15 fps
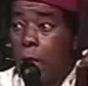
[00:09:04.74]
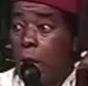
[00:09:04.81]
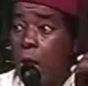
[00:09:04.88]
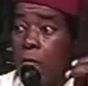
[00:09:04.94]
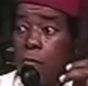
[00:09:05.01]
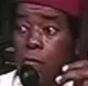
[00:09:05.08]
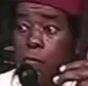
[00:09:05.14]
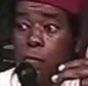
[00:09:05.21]

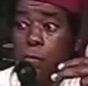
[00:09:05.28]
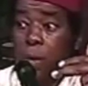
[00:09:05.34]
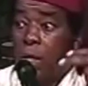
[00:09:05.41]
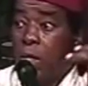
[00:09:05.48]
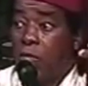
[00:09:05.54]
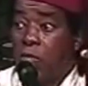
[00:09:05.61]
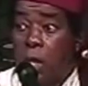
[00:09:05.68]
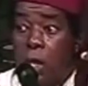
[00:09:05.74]
and
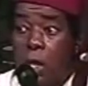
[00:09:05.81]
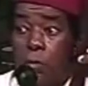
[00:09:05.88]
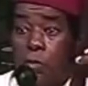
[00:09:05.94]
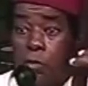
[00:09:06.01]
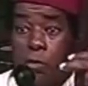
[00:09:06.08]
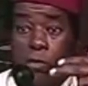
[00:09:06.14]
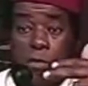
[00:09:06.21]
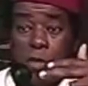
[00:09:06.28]
many
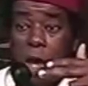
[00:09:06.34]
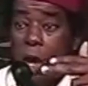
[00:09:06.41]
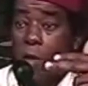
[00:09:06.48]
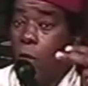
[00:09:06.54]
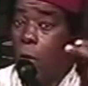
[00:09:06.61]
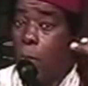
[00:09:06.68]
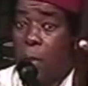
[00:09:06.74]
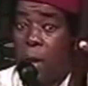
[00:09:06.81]
times, a lot
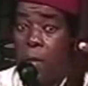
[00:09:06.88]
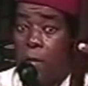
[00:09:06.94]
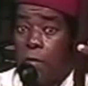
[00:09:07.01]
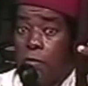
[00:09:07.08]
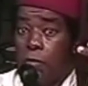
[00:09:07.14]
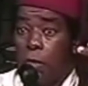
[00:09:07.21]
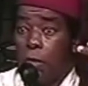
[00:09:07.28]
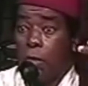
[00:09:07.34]
of our
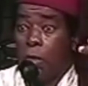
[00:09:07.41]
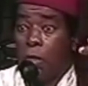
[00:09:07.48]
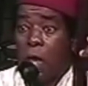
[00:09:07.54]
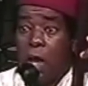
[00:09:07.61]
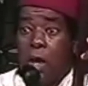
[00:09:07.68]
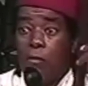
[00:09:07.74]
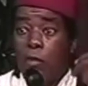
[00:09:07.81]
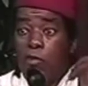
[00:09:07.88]
parents, a
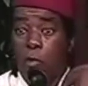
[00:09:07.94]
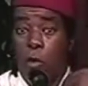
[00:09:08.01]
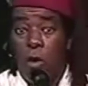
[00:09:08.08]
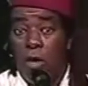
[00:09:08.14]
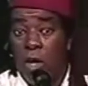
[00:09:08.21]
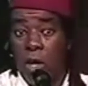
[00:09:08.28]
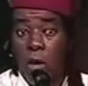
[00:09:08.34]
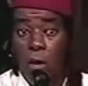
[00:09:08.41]
lot of us are
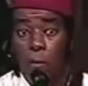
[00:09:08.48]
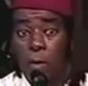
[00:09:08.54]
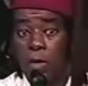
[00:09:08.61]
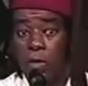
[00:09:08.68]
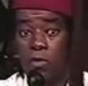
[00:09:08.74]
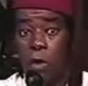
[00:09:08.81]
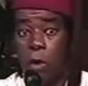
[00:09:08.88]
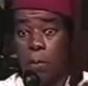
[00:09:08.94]
here
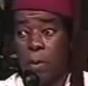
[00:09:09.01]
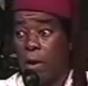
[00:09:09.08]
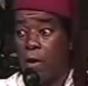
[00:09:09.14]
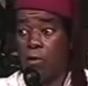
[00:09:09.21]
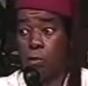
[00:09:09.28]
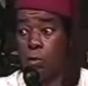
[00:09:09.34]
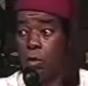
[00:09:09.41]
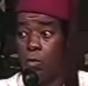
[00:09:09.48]
because our
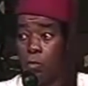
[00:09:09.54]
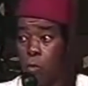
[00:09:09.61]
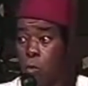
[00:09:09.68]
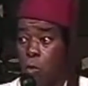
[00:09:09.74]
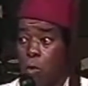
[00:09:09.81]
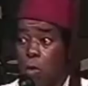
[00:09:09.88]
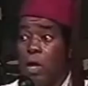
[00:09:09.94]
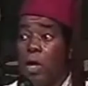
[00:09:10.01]
parents were in
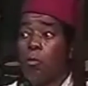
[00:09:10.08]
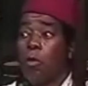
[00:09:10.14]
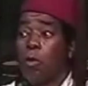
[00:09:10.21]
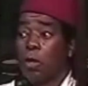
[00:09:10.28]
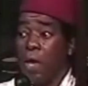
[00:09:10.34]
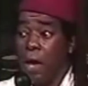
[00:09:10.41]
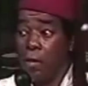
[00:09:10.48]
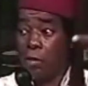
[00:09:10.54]
war and were
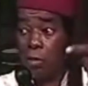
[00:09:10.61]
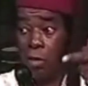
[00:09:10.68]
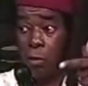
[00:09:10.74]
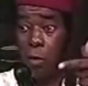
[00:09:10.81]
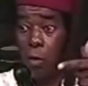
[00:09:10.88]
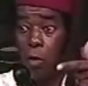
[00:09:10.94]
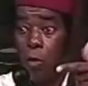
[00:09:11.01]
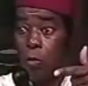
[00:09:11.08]
allowed to come
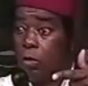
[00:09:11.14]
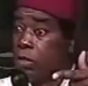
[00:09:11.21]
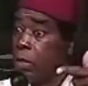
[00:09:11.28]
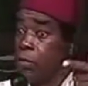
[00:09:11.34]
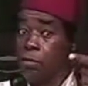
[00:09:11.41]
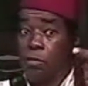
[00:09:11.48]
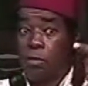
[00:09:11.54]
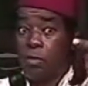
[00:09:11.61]
home with
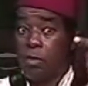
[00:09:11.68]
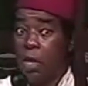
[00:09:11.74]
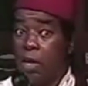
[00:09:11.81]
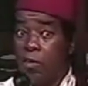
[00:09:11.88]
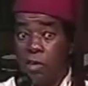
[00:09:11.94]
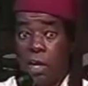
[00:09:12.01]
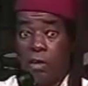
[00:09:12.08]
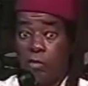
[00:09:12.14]
them.
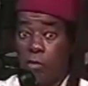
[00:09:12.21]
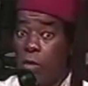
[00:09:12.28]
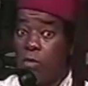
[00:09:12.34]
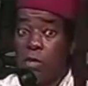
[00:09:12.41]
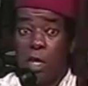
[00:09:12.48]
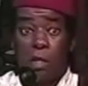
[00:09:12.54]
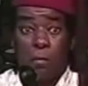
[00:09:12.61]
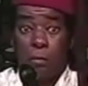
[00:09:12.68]
The Asiatics trying
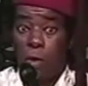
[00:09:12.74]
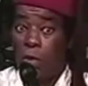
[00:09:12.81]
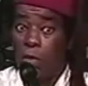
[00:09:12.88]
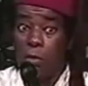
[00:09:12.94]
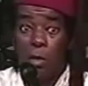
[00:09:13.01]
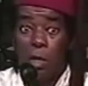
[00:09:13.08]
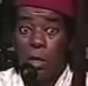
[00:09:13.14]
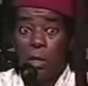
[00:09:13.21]
to tell them,
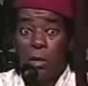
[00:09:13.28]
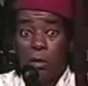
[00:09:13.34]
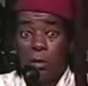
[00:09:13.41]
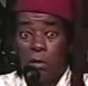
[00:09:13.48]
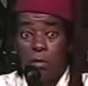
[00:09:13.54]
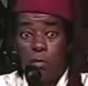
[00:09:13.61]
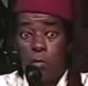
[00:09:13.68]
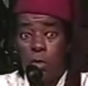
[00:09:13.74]
brother,
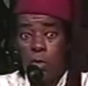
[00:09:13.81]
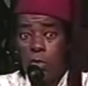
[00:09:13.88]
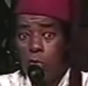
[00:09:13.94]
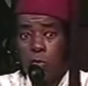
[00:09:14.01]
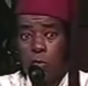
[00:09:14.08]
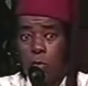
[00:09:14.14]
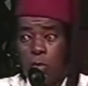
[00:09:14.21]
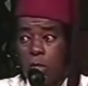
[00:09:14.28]
what are
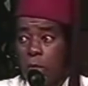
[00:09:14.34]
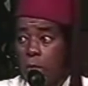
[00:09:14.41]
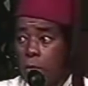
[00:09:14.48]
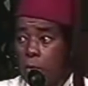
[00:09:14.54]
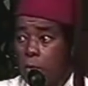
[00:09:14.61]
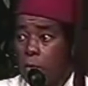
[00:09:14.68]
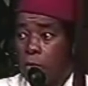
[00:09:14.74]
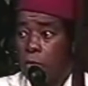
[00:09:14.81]
you doing here?
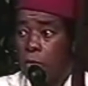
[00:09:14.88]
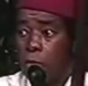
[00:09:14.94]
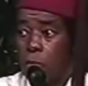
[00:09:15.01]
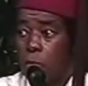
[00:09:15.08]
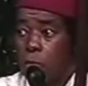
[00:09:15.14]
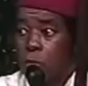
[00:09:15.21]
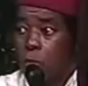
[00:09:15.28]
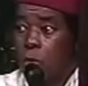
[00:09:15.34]

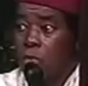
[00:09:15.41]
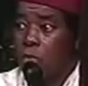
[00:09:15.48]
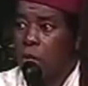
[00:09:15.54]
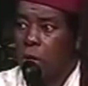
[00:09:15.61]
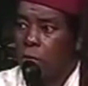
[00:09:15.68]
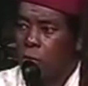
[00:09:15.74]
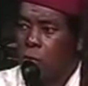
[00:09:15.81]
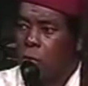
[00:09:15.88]
War is
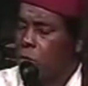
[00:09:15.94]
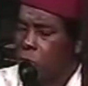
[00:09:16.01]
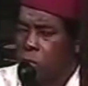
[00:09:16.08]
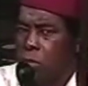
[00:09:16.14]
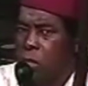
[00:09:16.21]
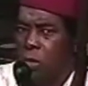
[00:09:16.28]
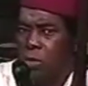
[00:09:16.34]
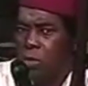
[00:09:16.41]
not yours.
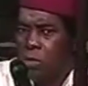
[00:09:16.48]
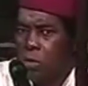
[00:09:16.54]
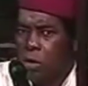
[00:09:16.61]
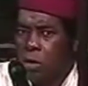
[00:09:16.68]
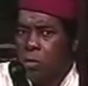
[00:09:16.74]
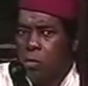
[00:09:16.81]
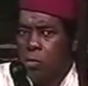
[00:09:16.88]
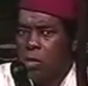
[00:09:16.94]

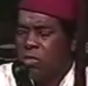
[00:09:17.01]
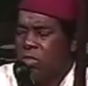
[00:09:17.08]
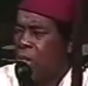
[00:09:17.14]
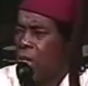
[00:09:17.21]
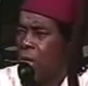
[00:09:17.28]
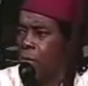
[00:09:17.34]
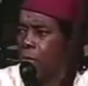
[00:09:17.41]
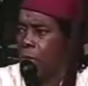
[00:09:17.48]
What's
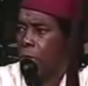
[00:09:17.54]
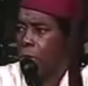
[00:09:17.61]
up?